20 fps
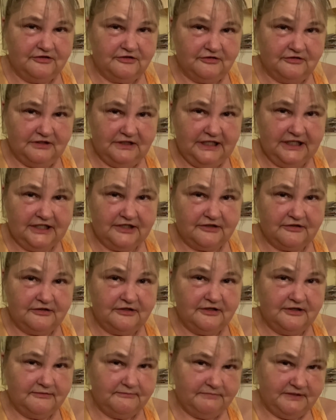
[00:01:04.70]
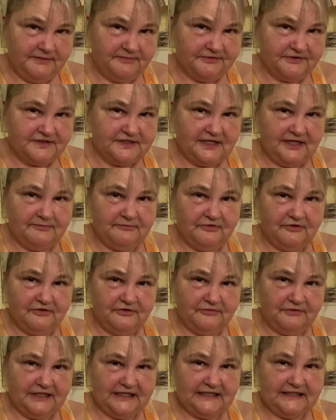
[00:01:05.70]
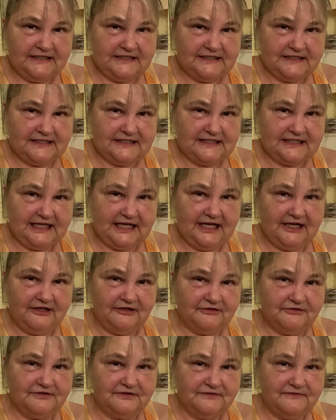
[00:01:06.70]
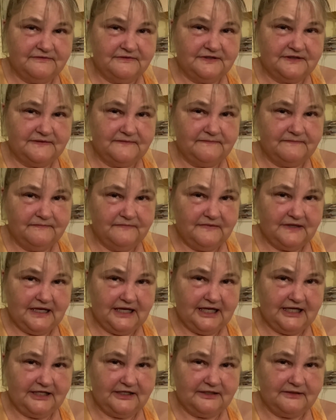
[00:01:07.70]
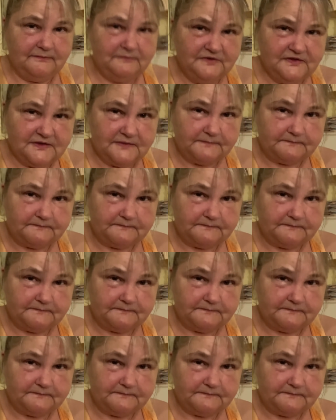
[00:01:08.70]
or Likert, people say it both ways, scaled items,